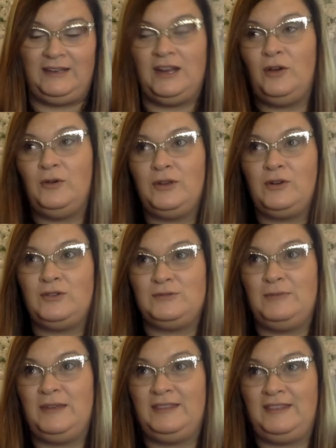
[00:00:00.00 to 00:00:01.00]
No, it grows
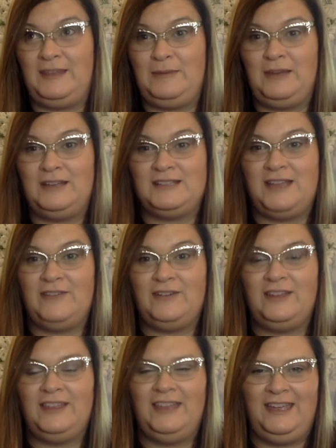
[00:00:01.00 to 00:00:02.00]
monthly because
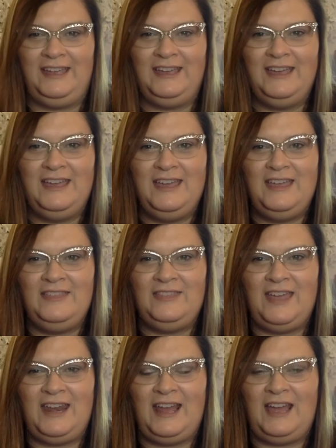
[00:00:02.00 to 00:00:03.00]
everything
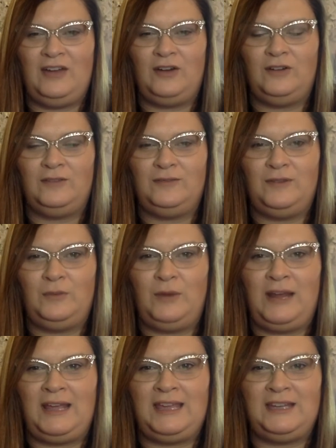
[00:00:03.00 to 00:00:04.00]
that I when
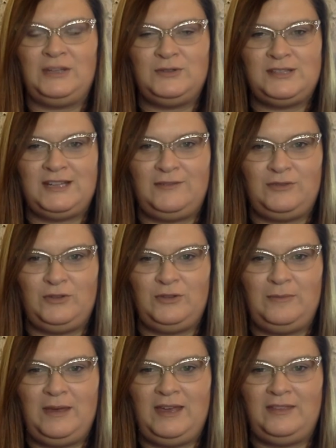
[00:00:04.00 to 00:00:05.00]
I get new stuff through the
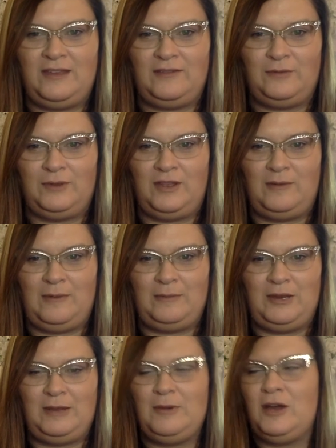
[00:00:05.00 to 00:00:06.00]
month with all my
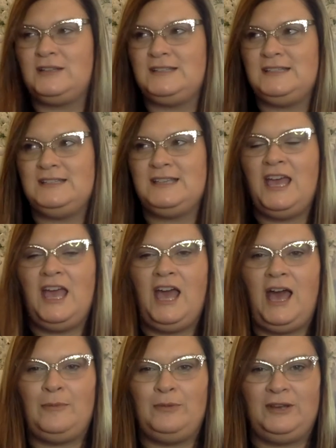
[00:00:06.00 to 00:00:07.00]
beauty boxes,
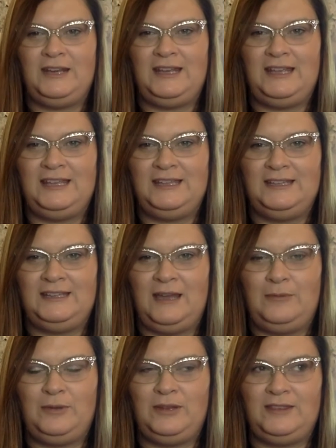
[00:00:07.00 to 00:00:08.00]
I put it in. I
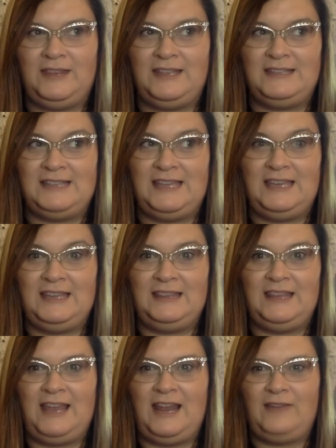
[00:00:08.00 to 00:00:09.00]
put things in
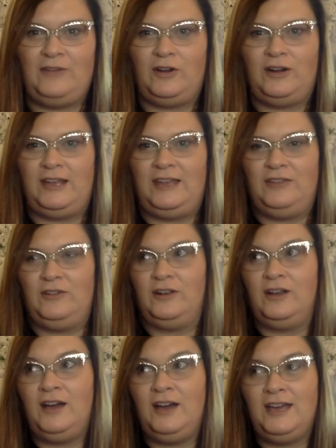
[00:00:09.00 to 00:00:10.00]
that I've already either
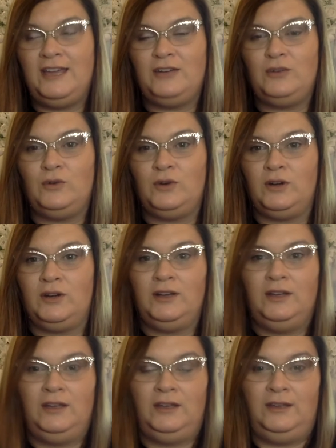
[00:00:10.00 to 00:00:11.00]
got or,
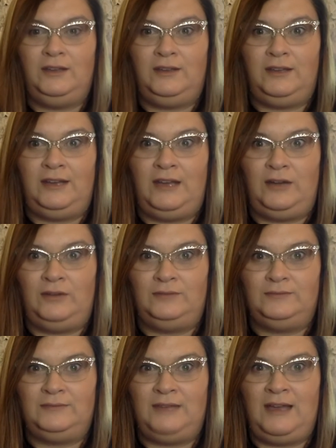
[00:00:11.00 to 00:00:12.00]
you know,
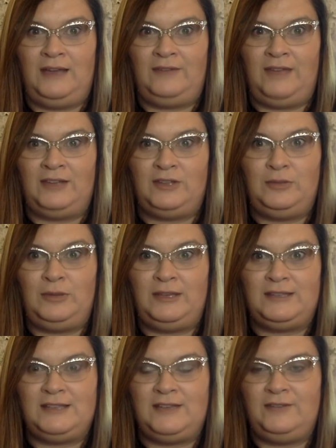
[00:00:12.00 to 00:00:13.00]
I've got
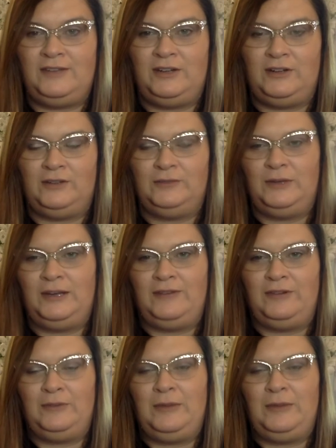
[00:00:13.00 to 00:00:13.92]
duplicates of it or whatever.